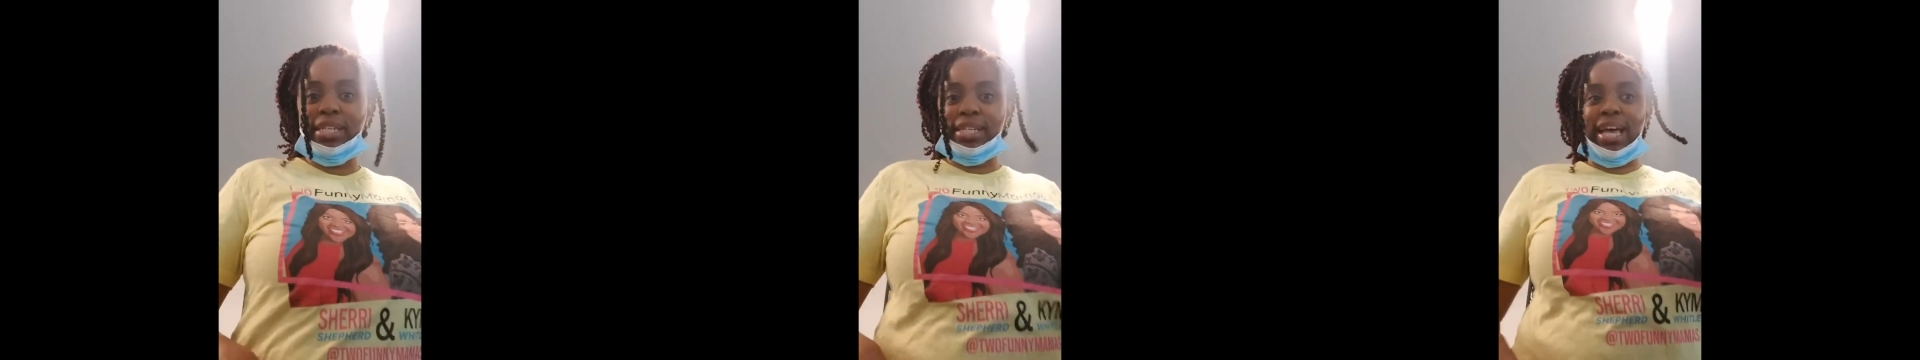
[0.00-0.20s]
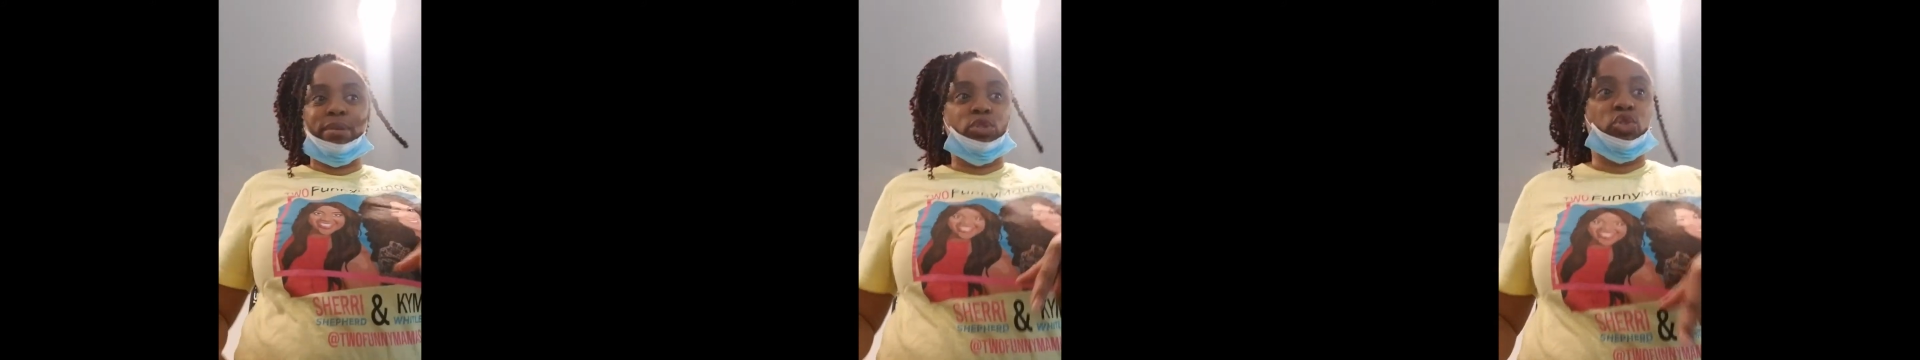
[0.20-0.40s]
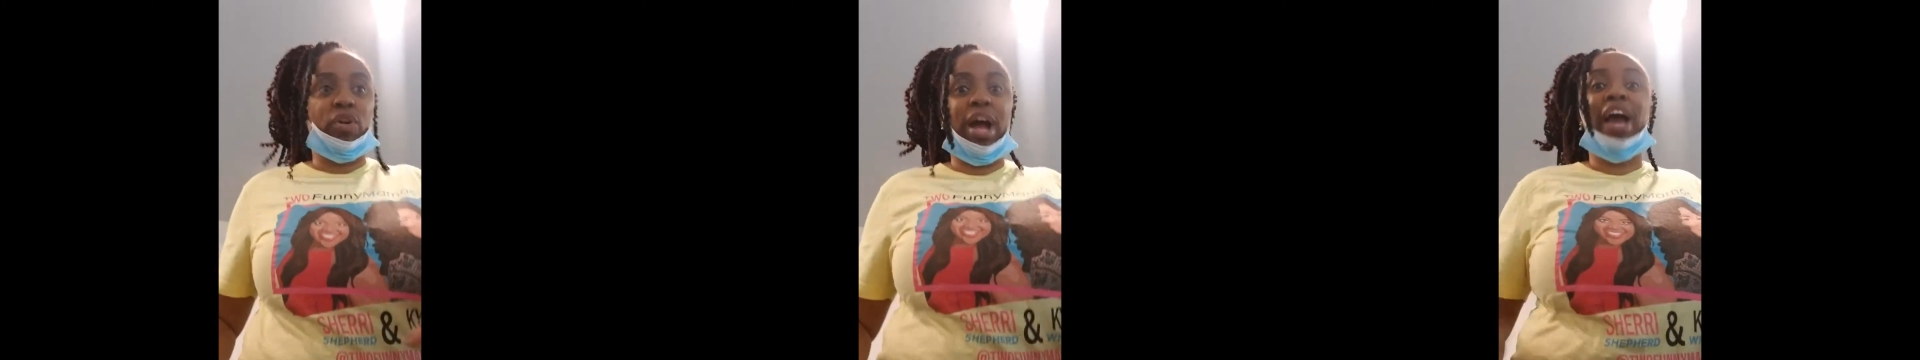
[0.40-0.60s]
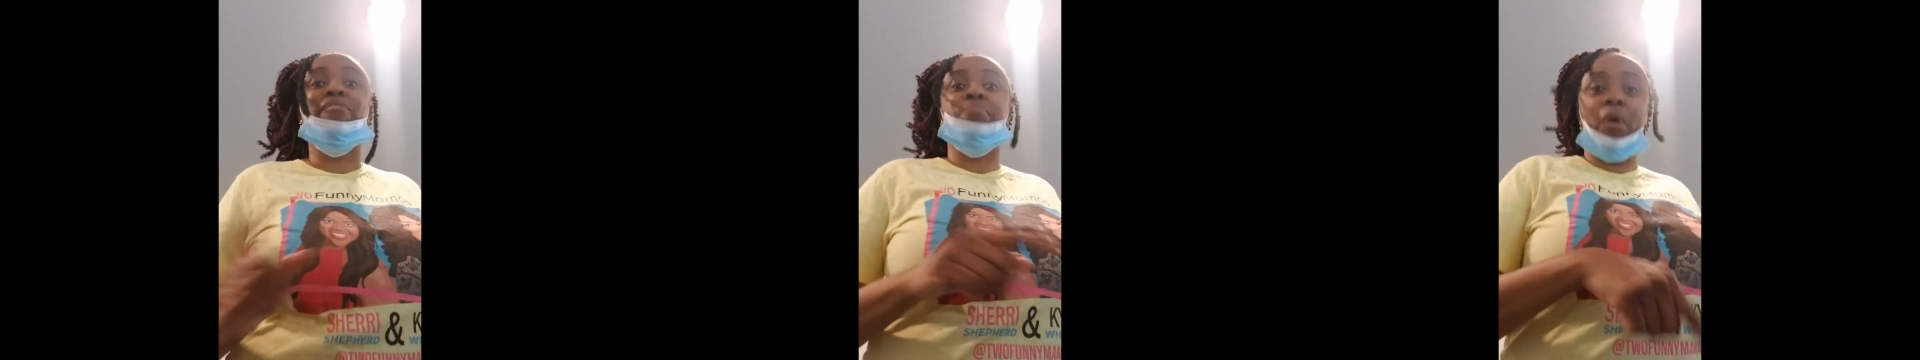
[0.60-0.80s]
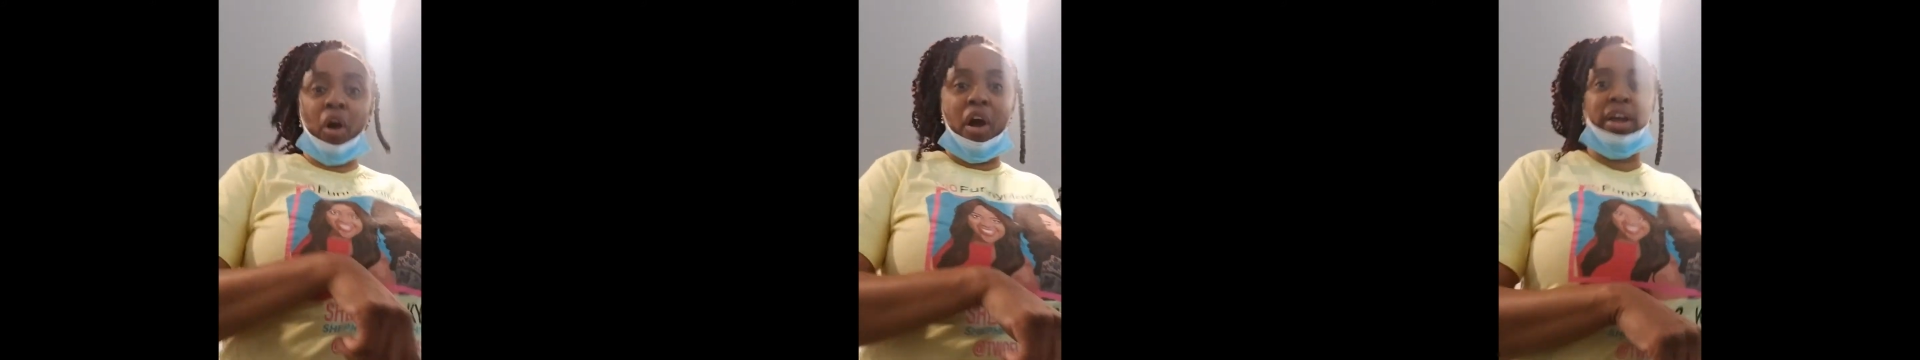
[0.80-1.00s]
I'll drive,
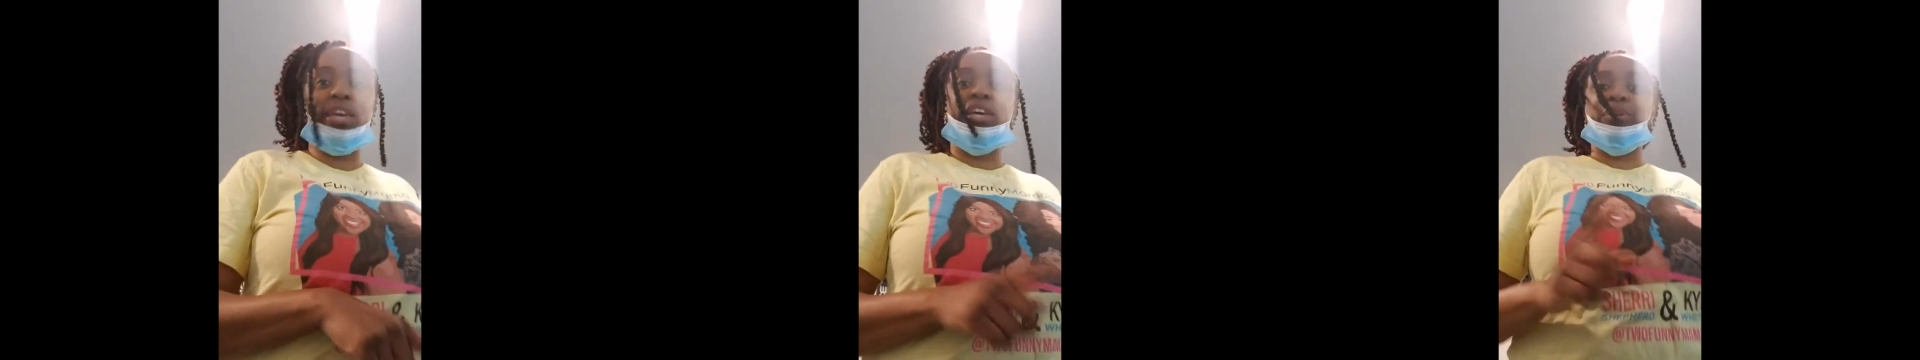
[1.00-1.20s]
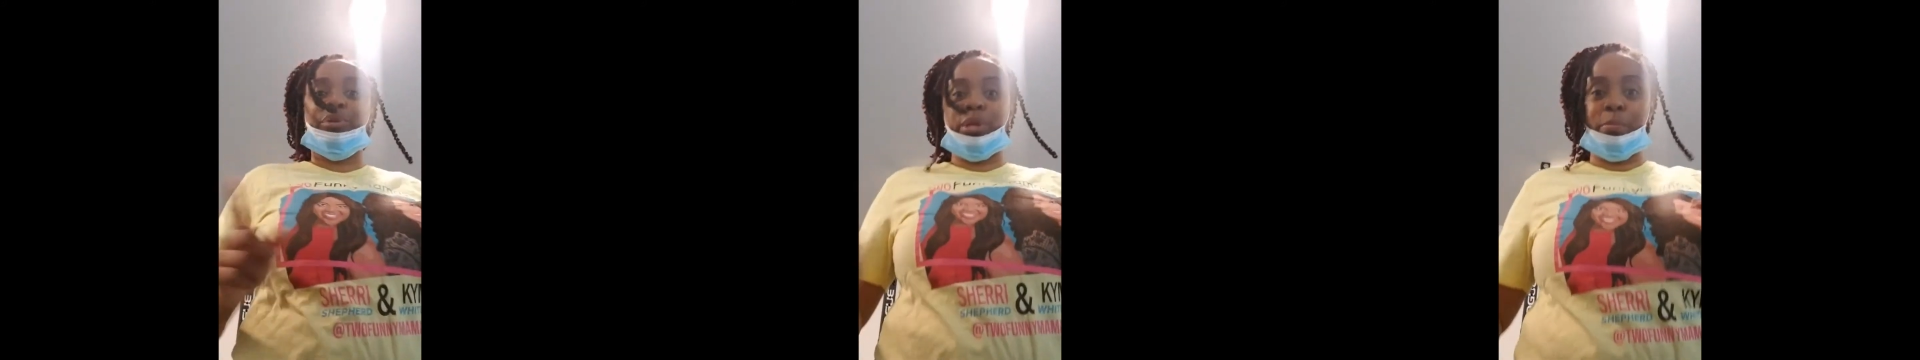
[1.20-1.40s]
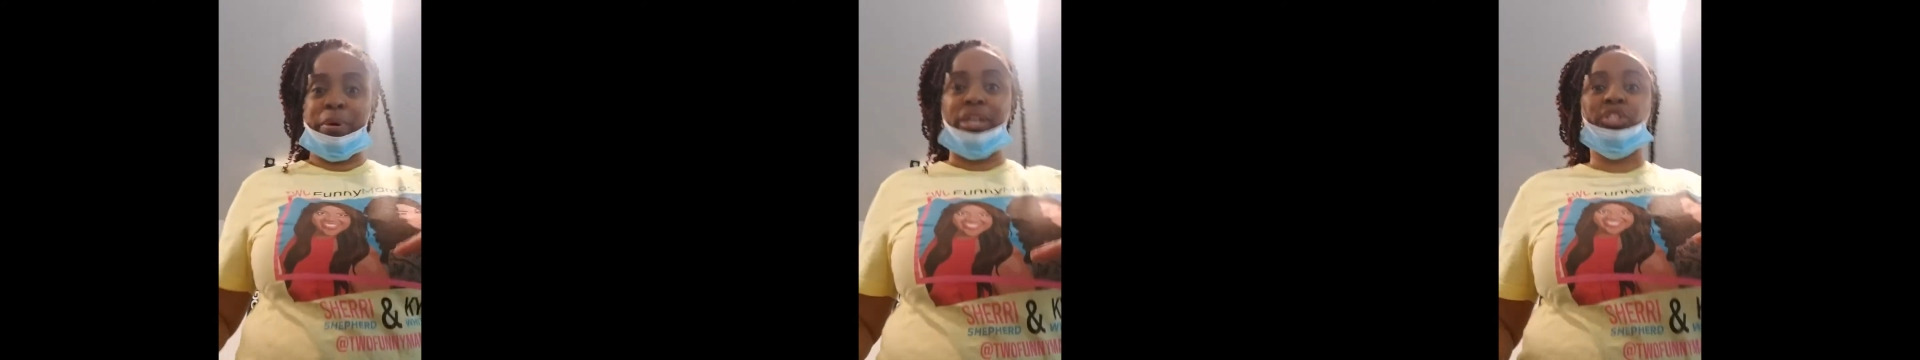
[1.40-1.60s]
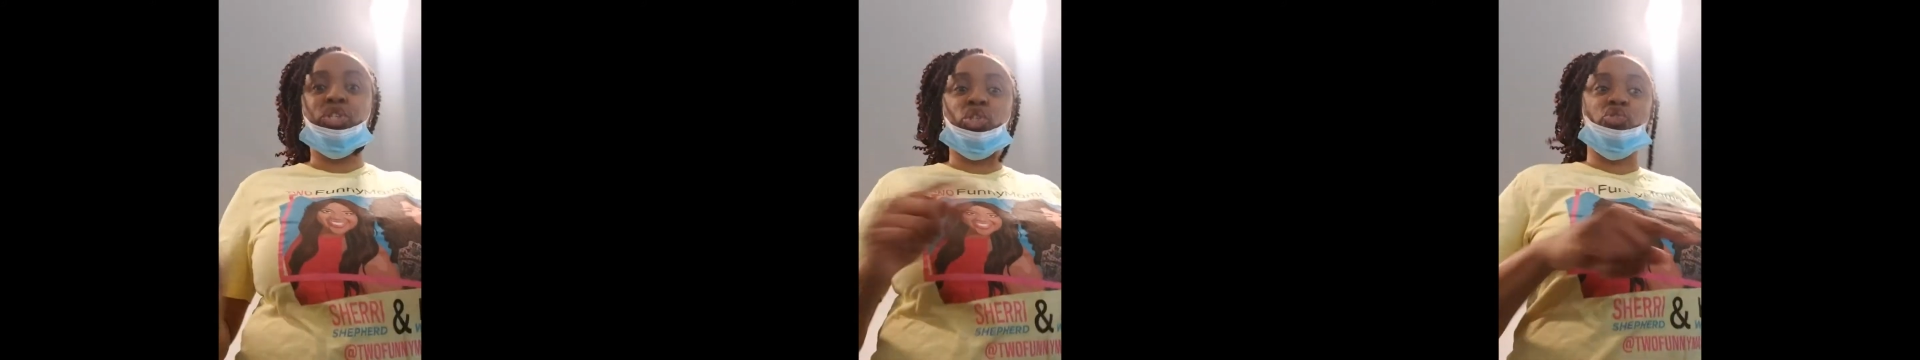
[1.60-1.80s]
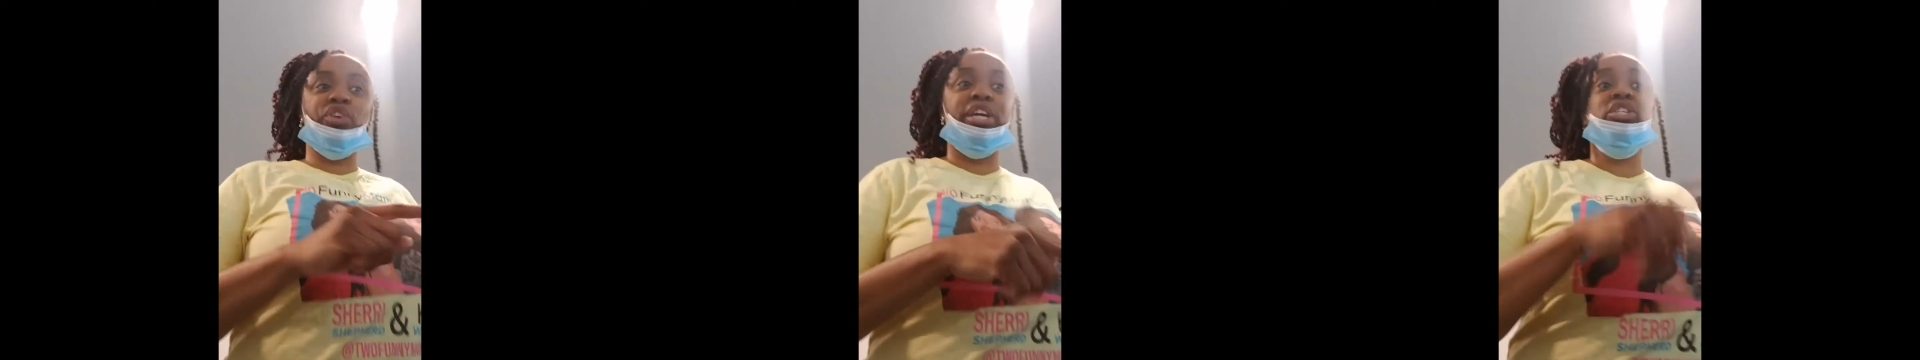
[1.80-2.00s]
park, get on the bus or the train.